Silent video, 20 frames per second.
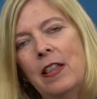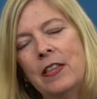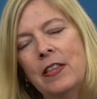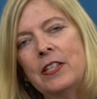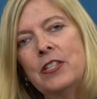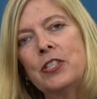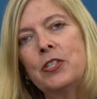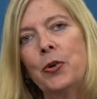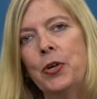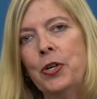
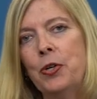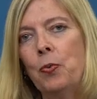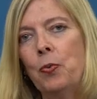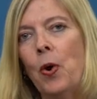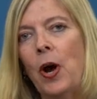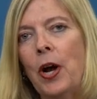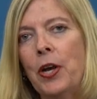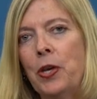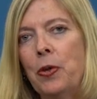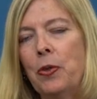This is going to
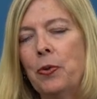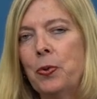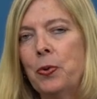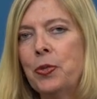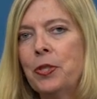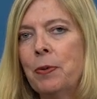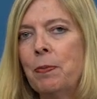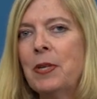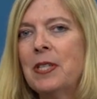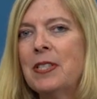walk you
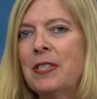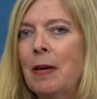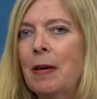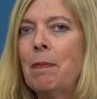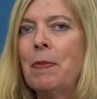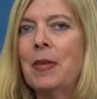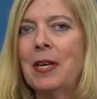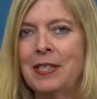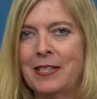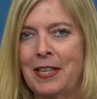through some of the
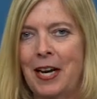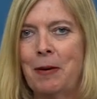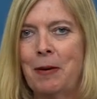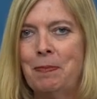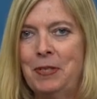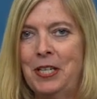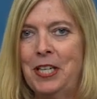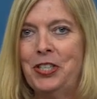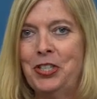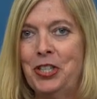same things that
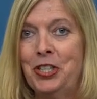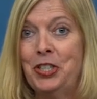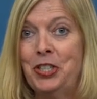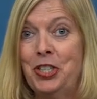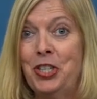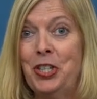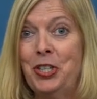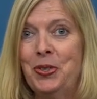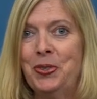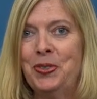I'm teaching
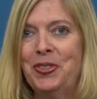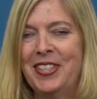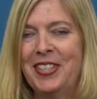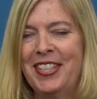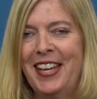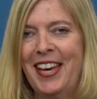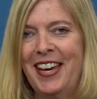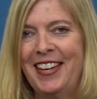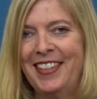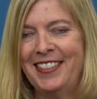to you
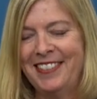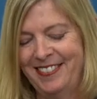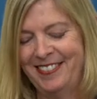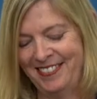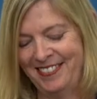today.